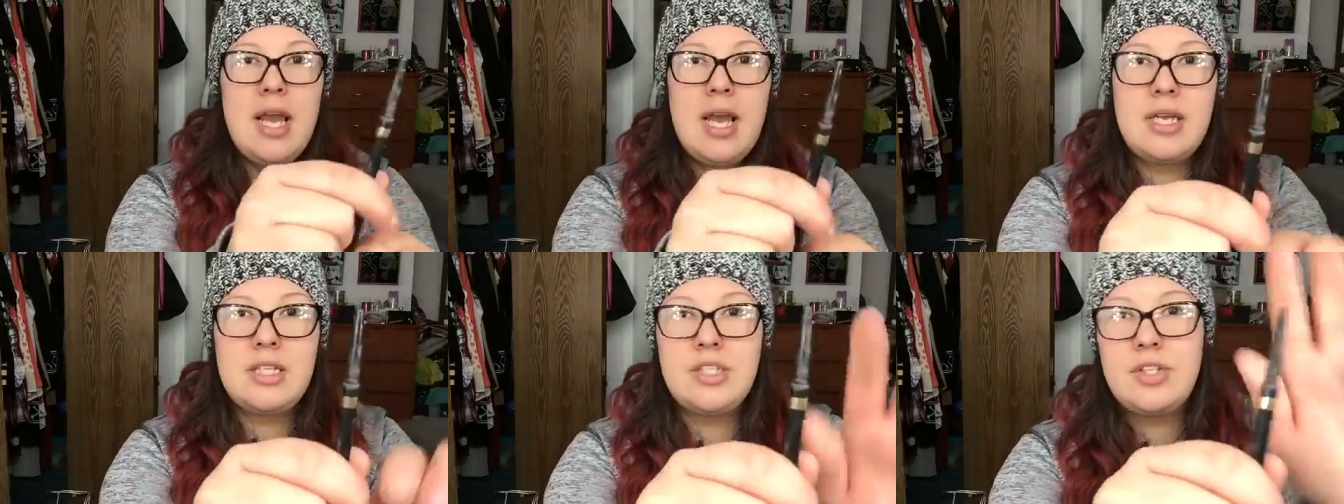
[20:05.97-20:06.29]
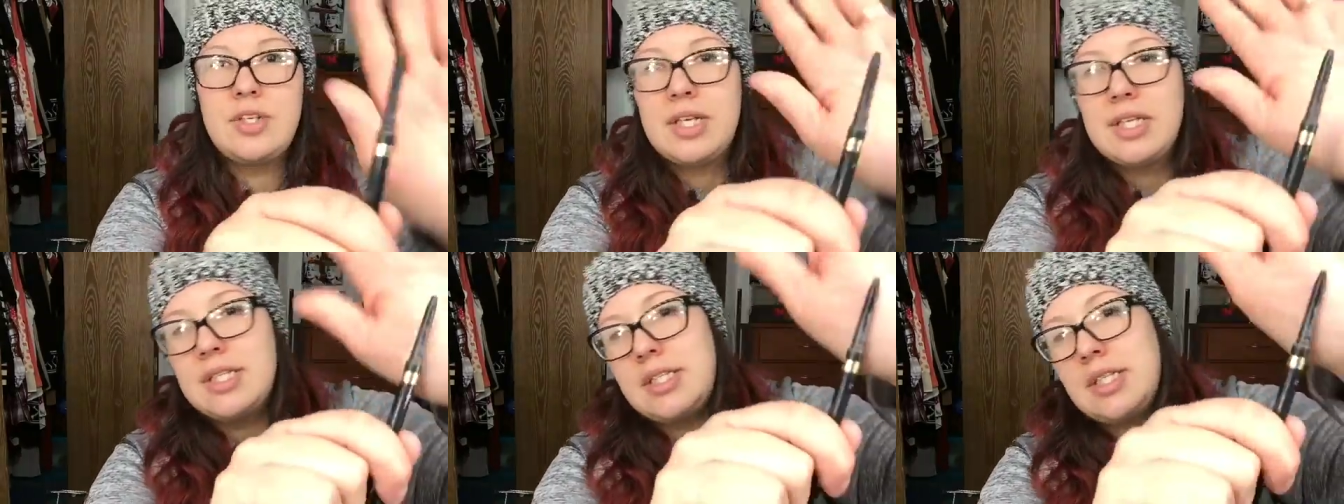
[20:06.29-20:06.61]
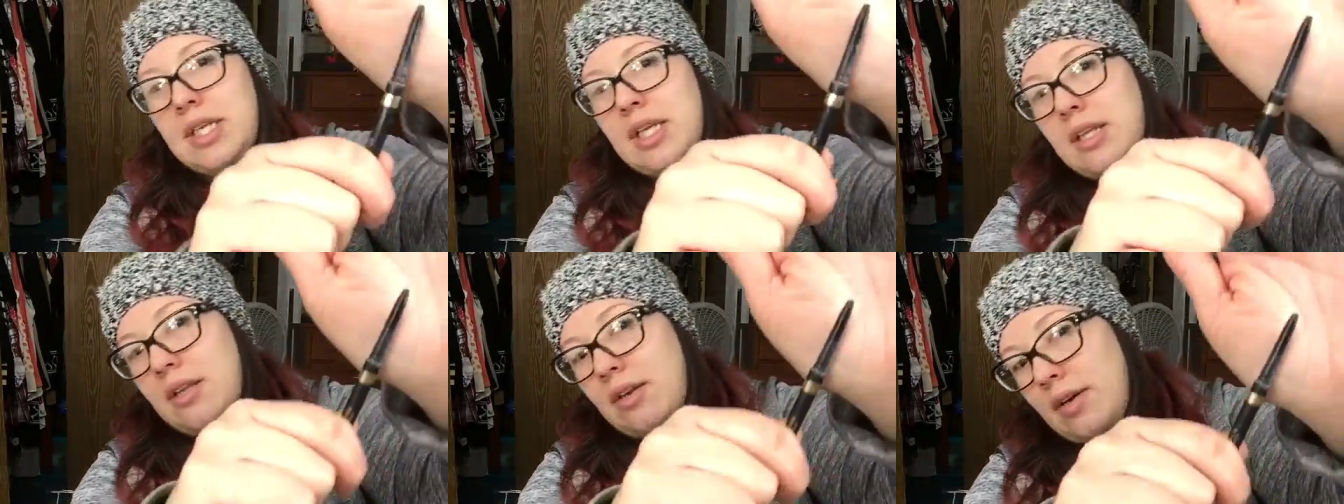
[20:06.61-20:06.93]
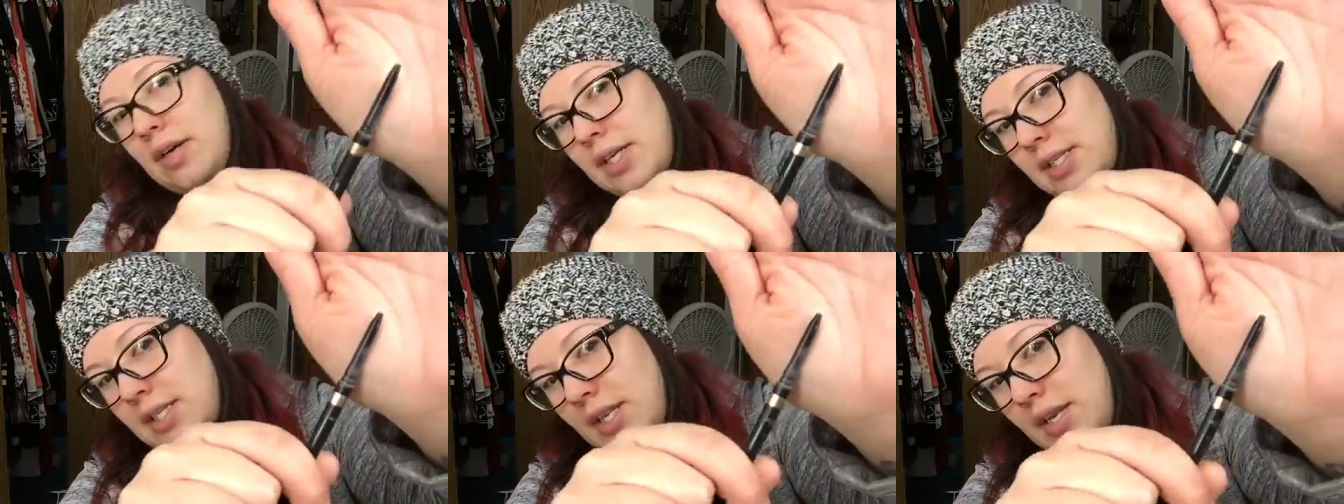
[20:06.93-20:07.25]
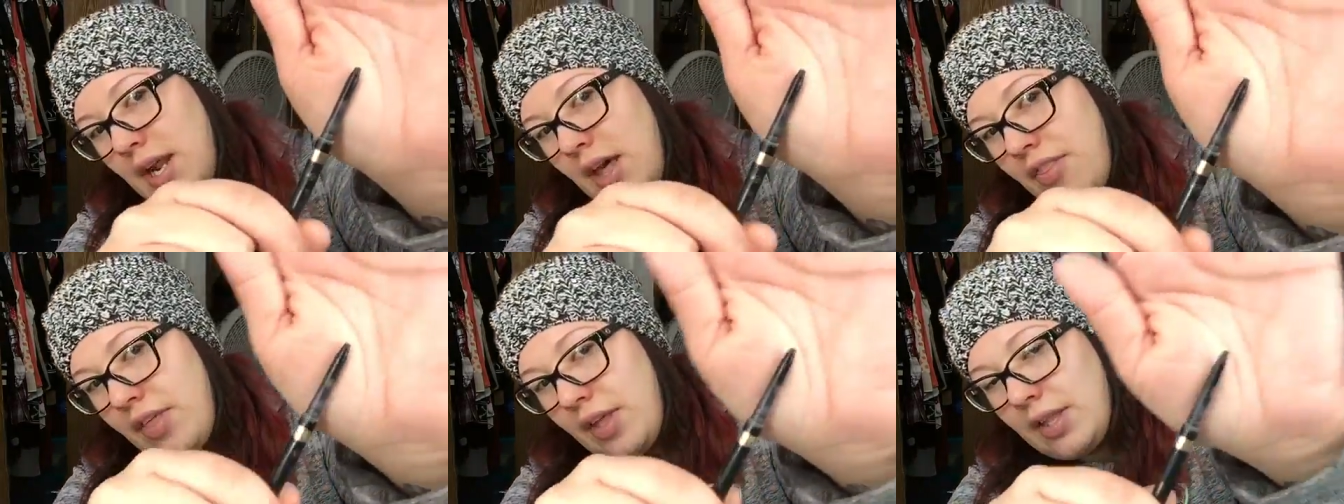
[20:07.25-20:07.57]
As you can see, there is
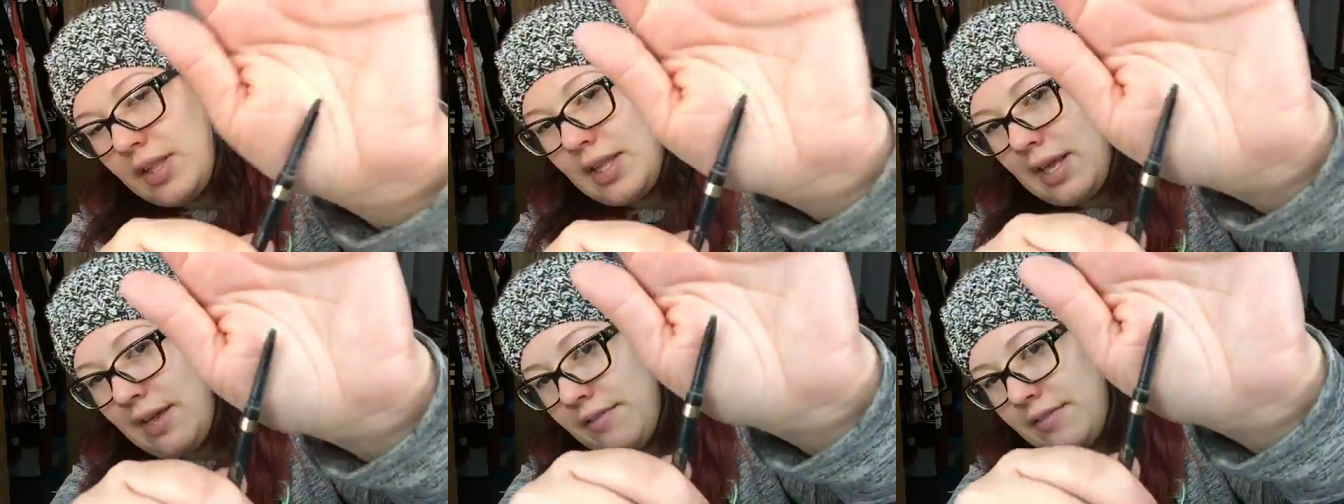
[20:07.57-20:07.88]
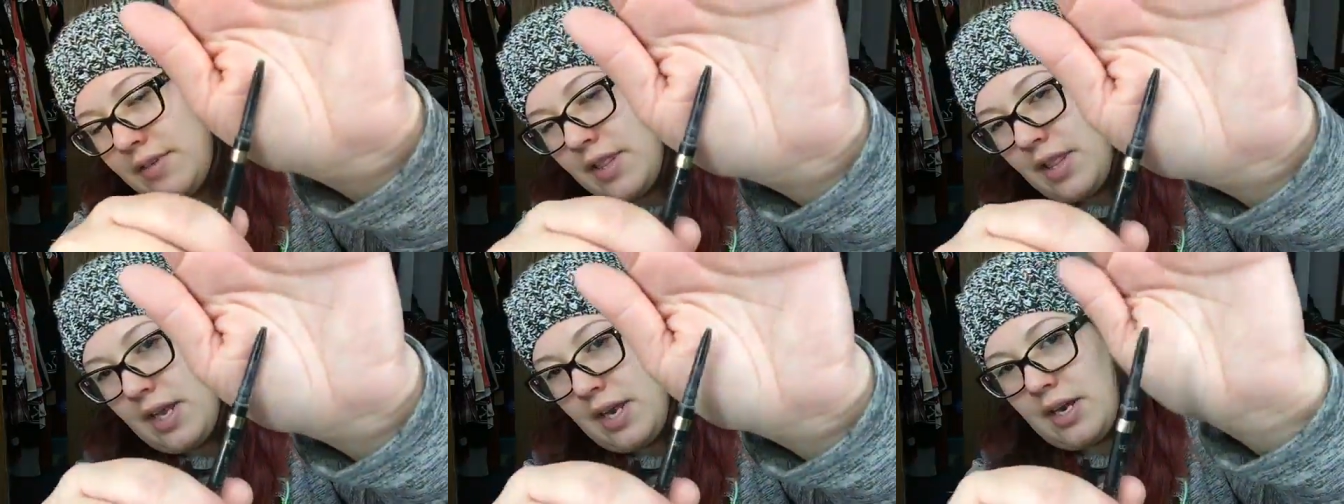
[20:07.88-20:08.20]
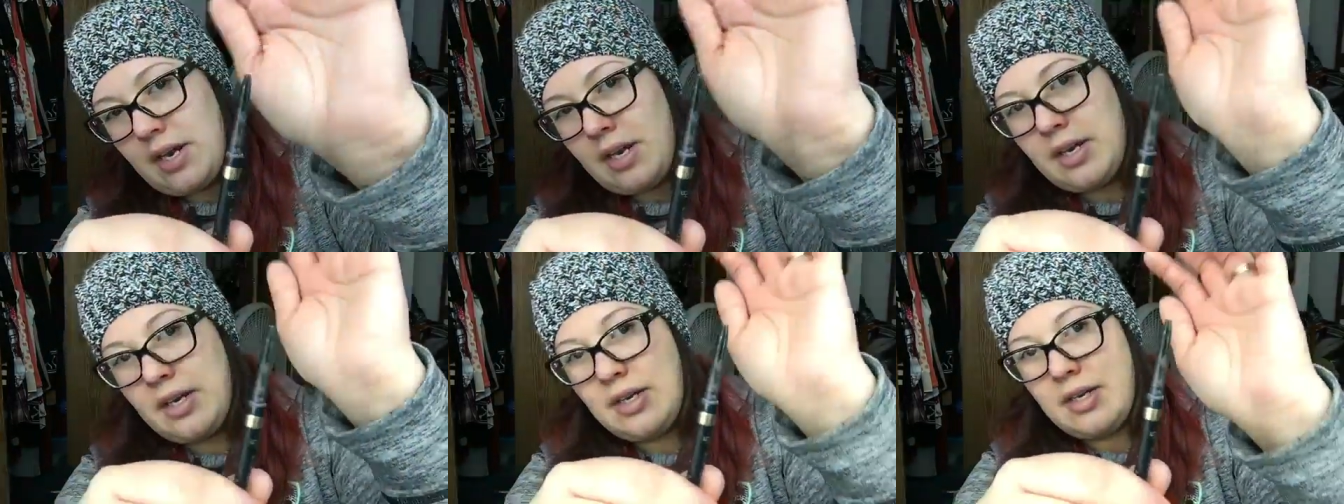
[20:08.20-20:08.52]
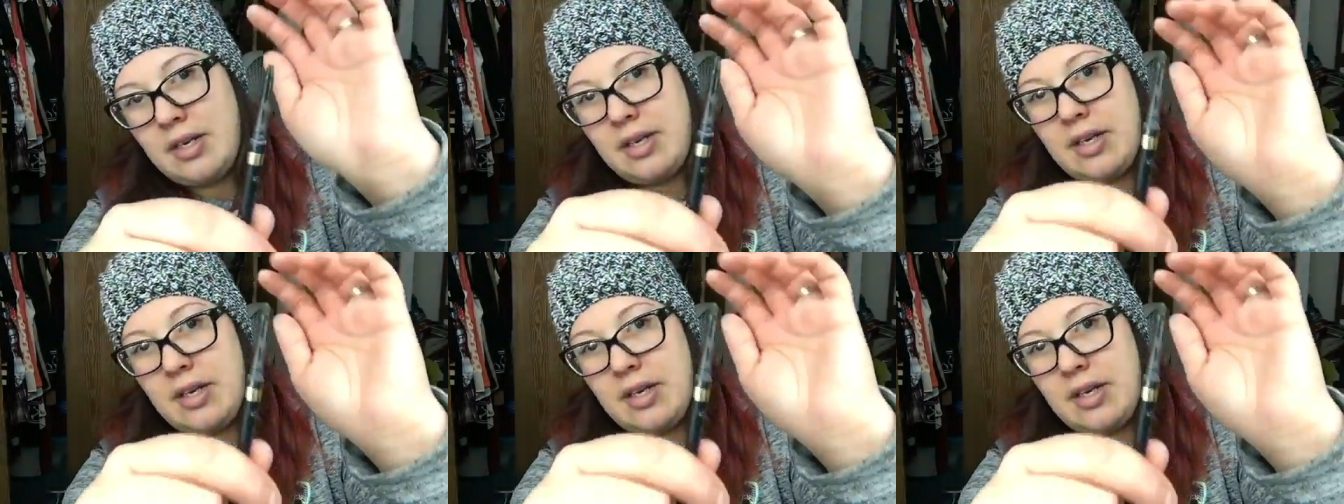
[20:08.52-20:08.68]
nothing left there.